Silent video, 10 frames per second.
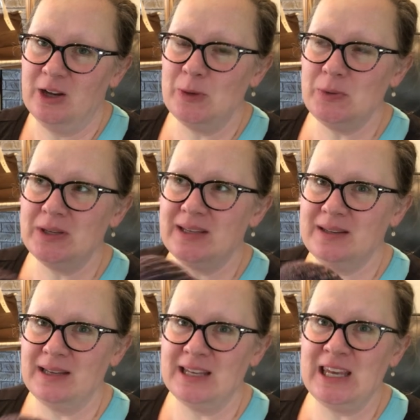I hope you,
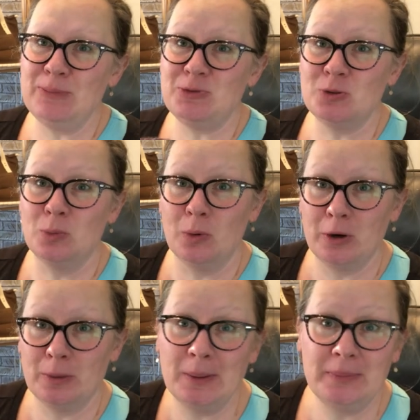it keeps you
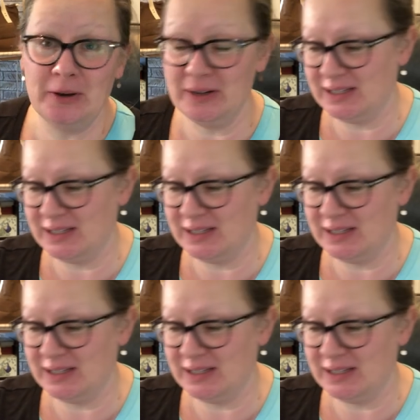warm up there in